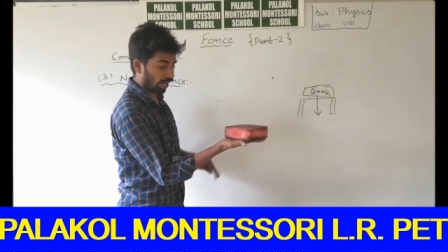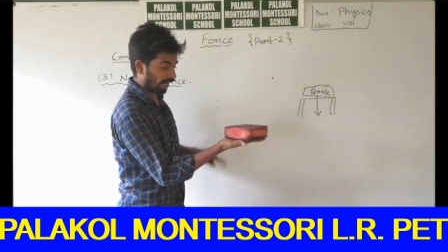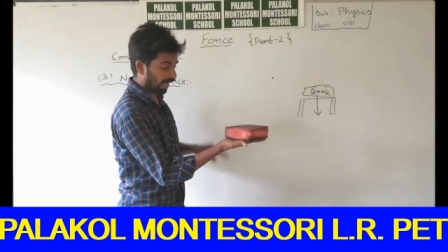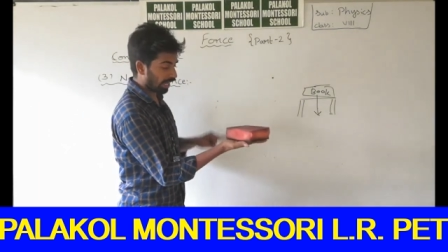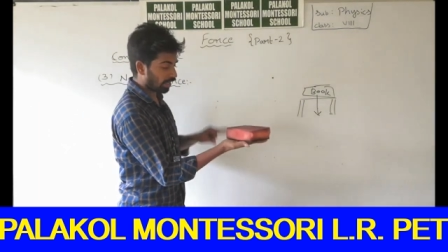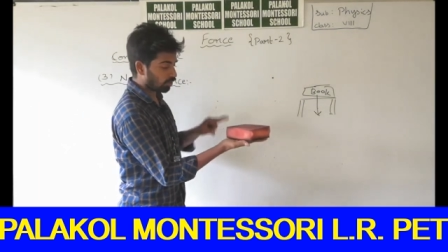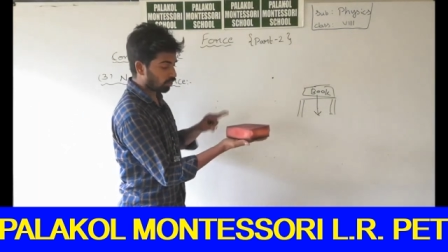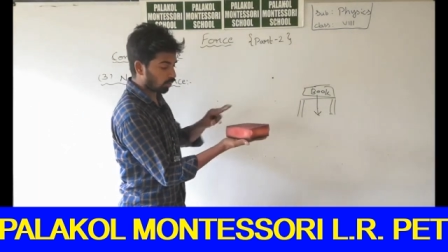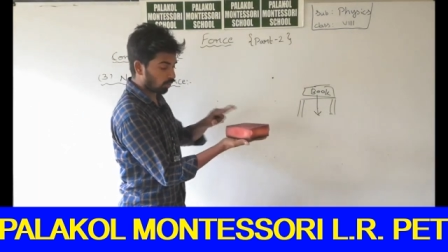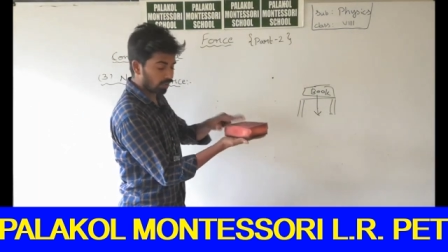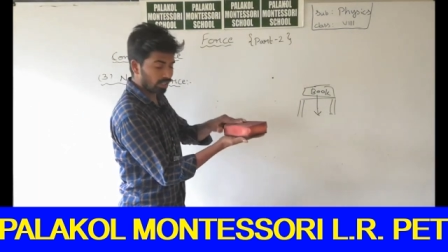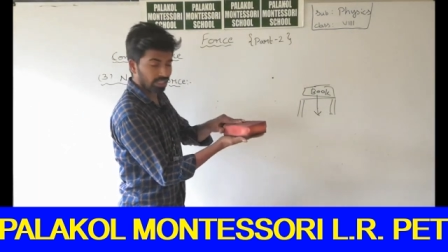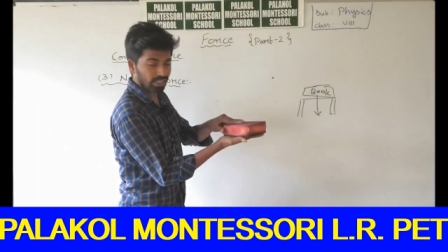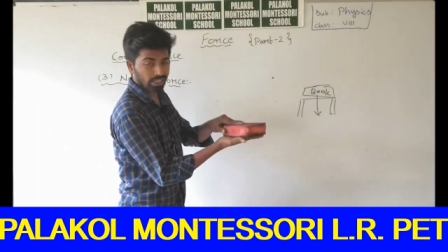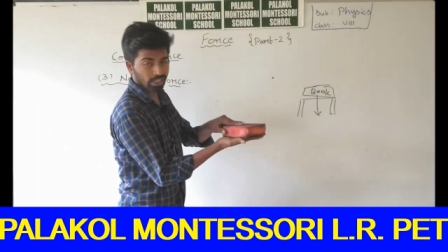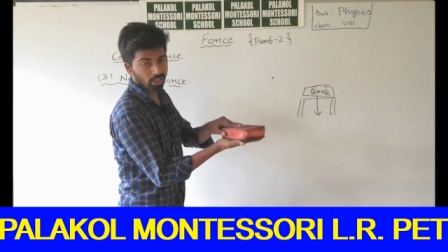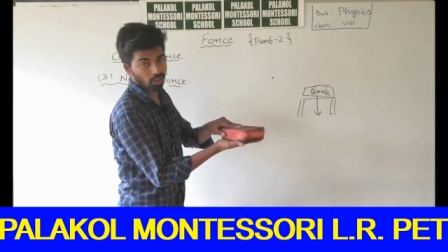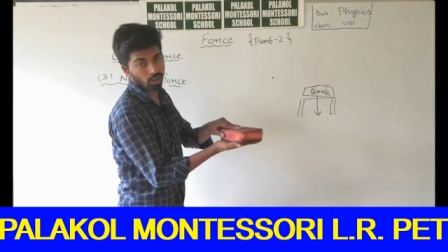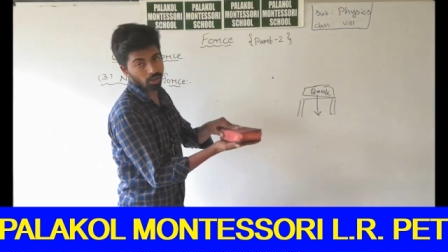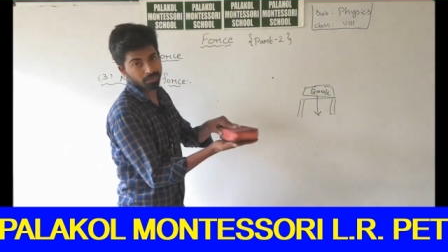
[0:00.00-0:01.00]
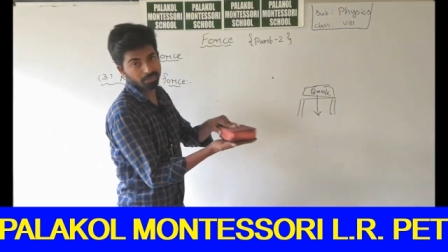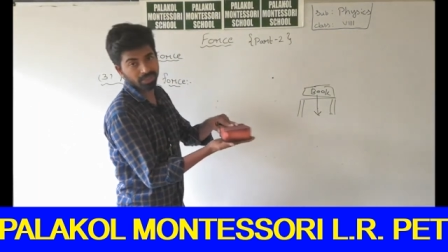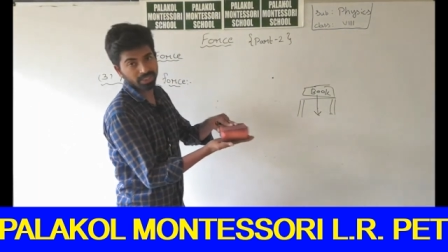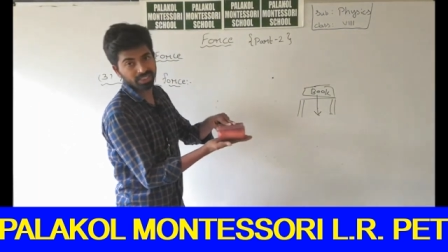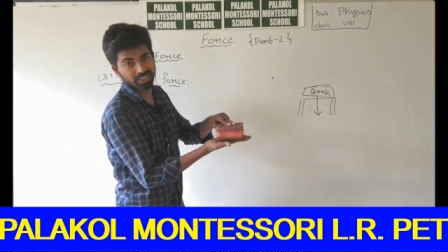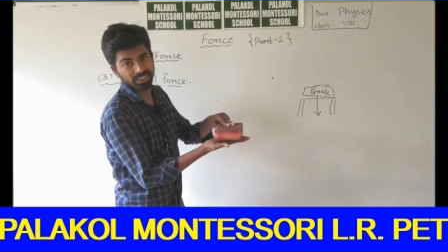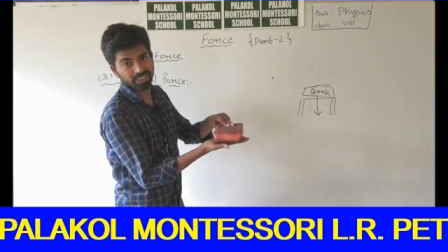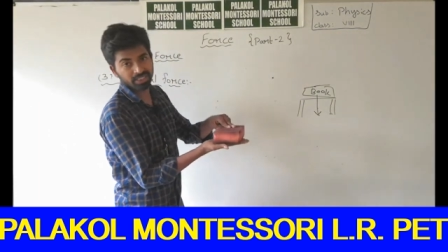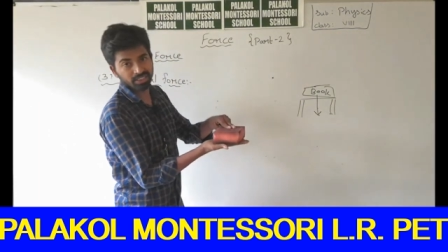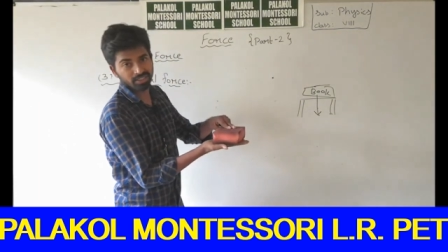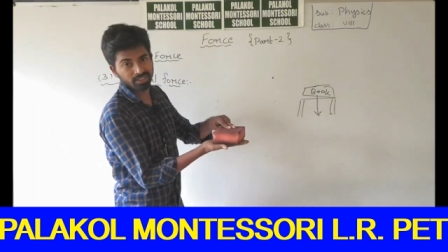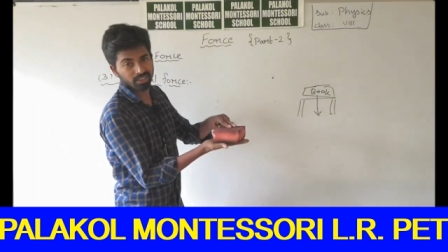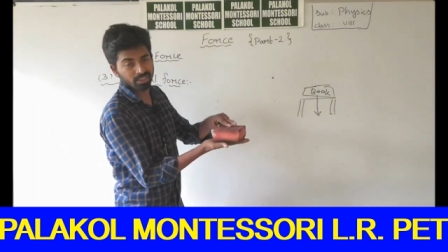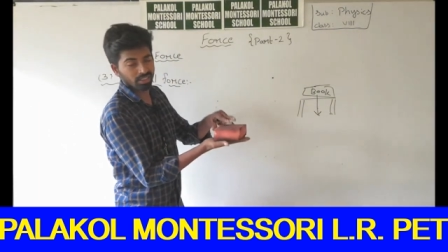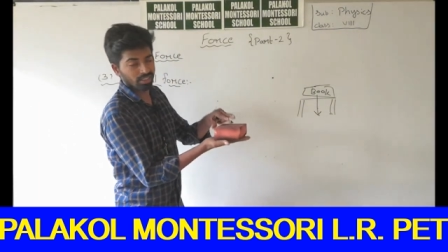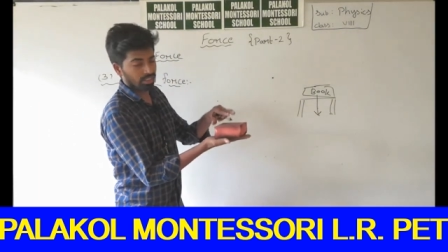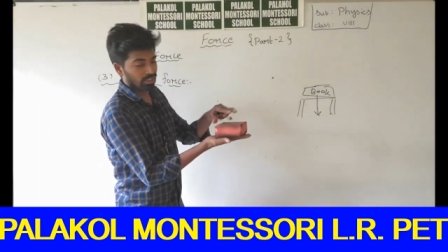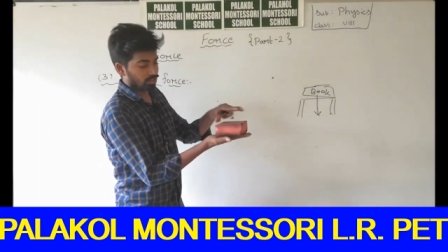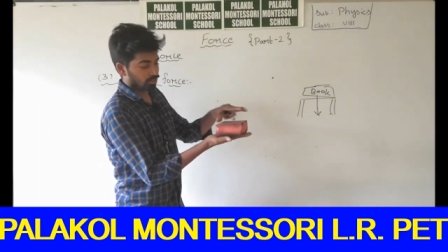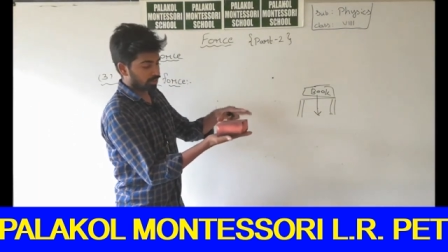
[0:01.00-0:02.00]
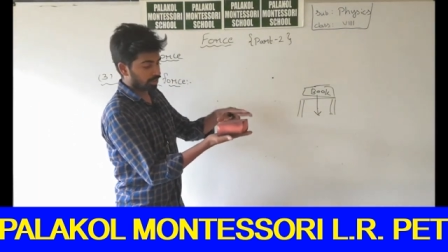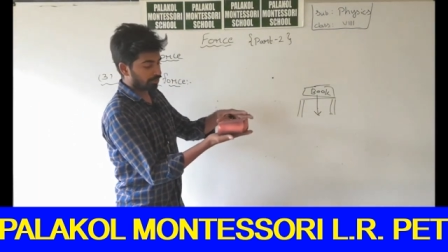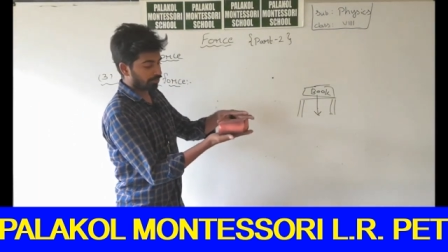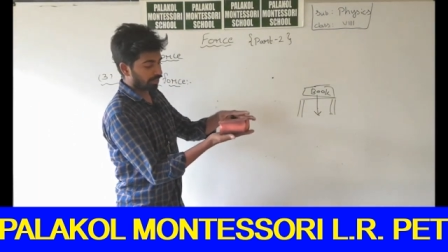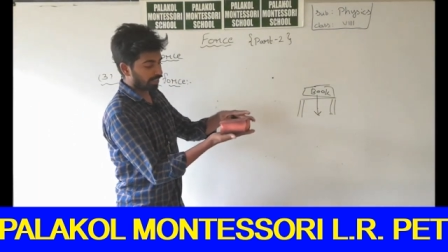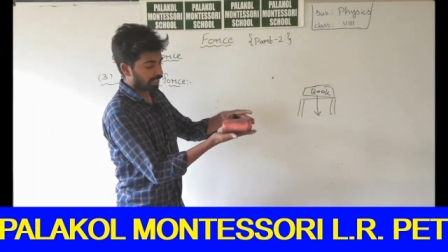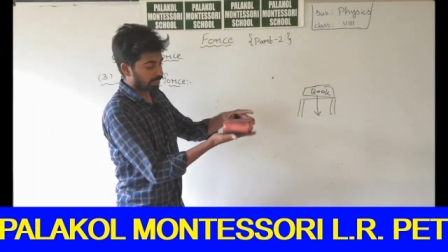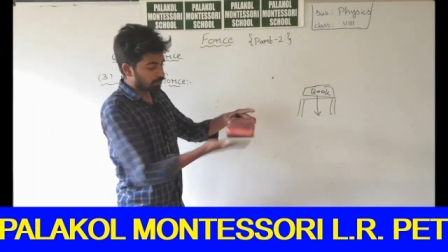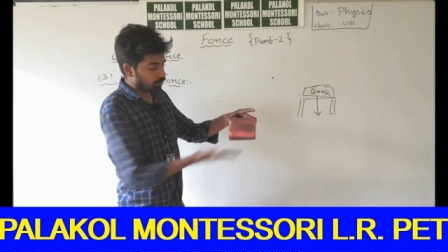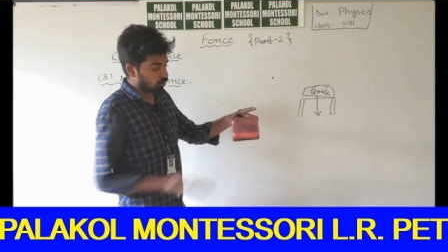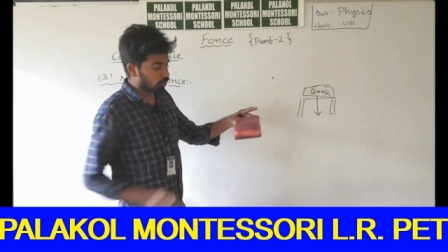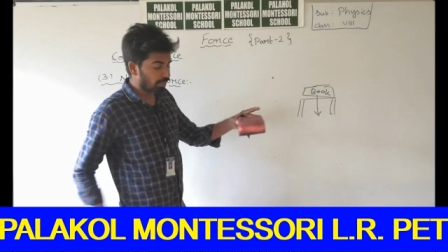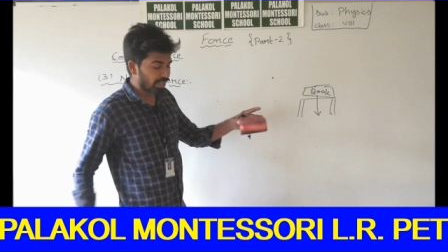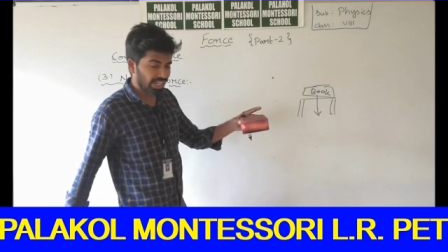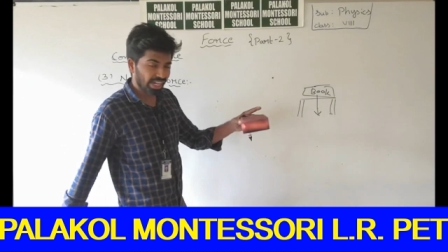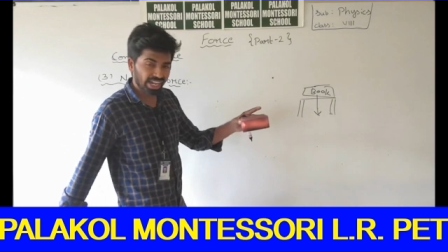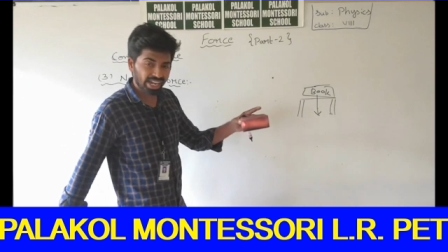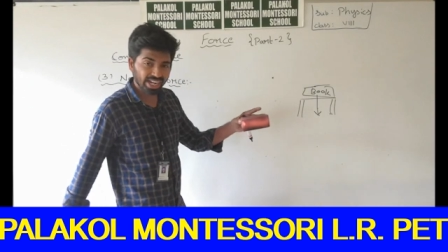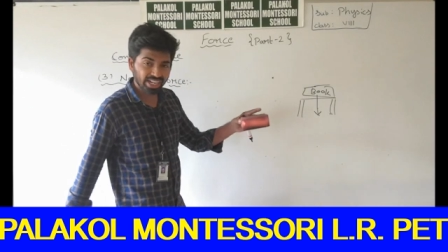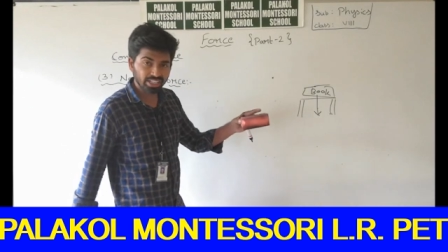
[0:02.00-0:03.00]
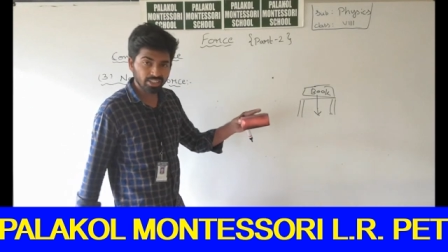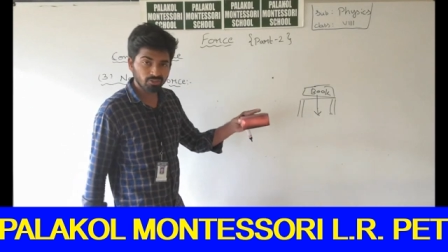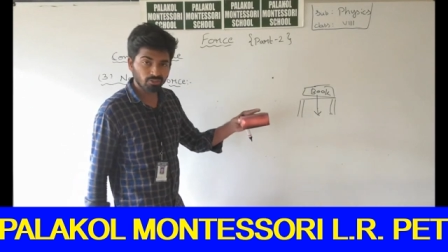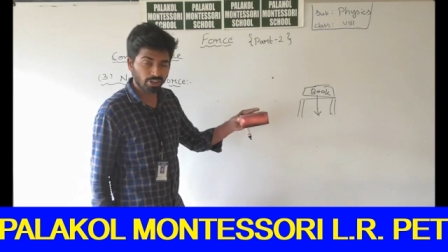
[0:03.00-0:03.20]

hold an object here. So, if I remove my hand,